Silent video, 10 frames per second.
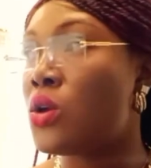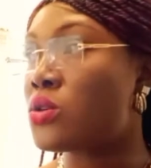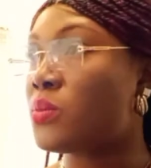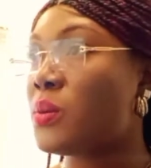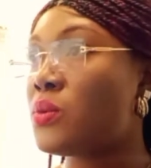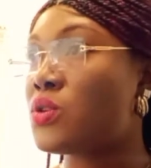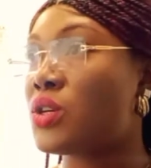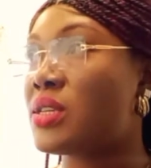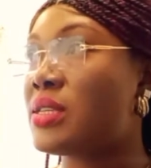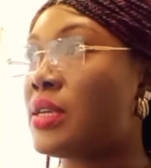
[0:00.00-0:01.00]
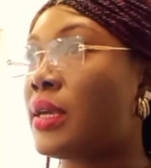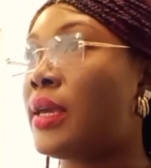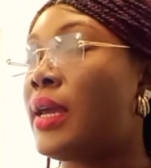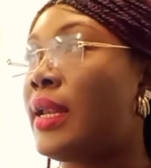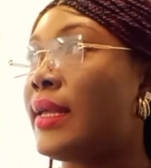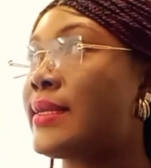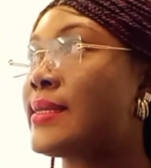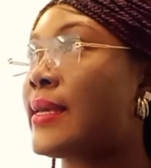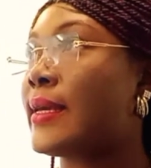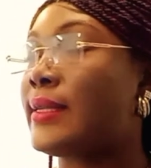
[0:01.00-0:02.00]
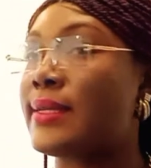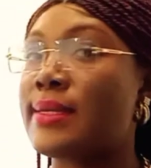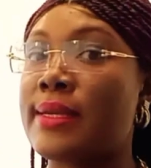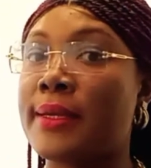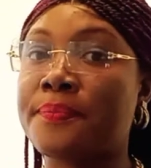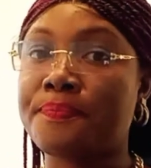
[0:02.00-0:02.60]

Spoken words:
Some people just see, let's say they see